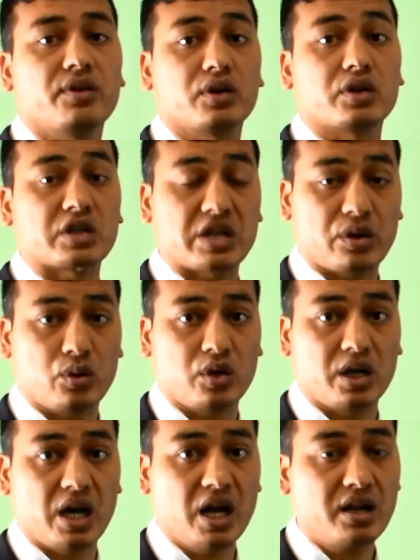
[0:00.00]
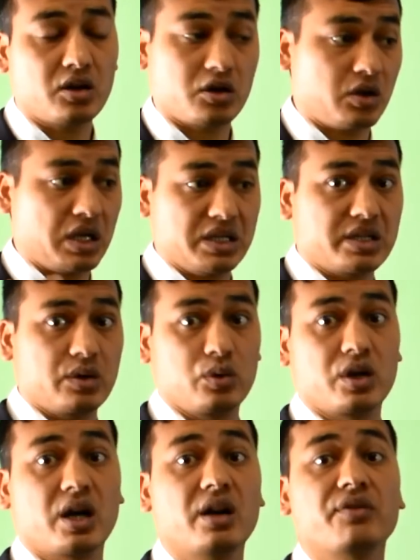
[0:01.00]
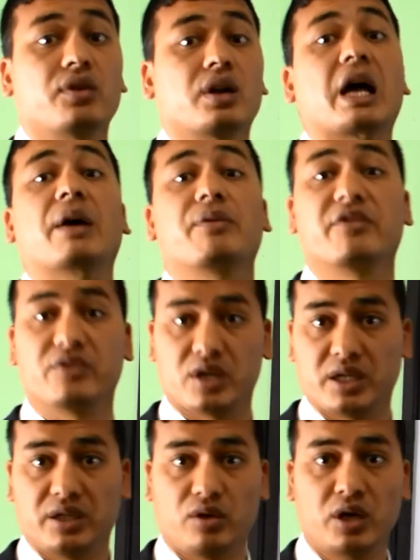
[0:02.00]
for the security guard, not only security guard, for everybody.